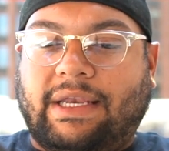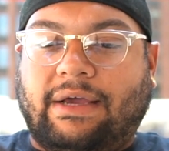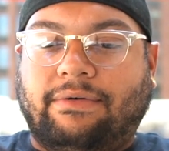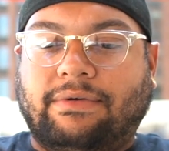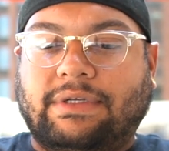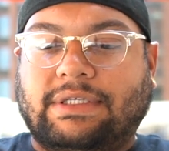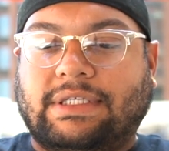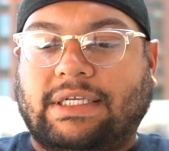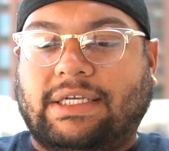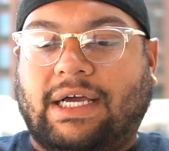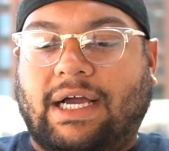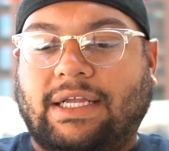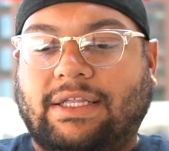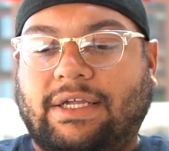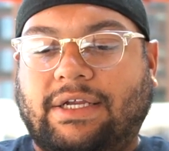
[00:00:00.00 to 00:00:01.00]
That was the
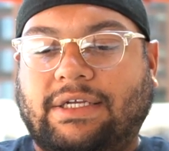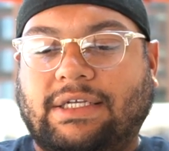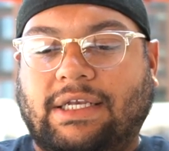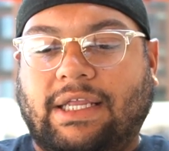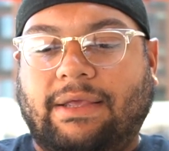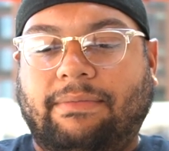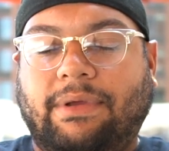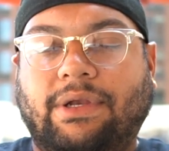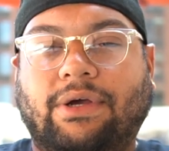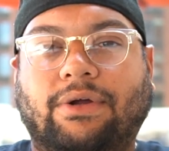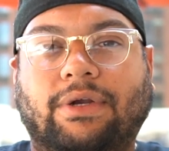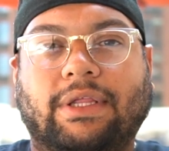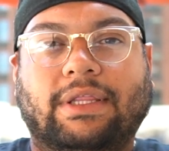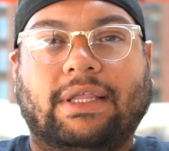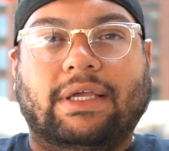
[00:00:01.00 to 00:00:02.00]
doctor let me know
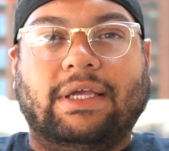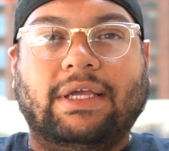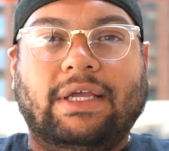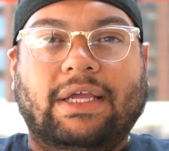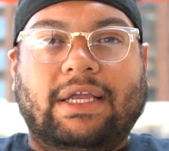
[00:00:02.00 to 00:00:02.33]
that